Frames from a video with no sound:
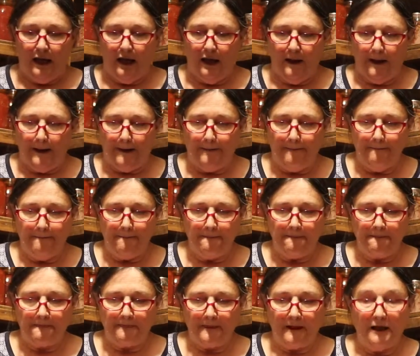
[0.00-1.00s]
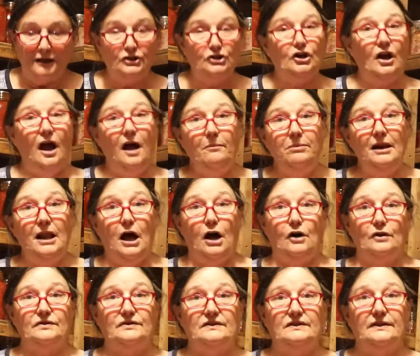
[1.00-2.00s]
Job
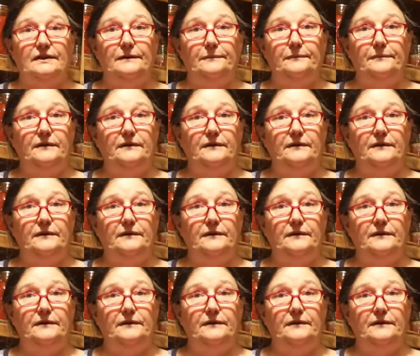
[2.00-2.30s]
loss.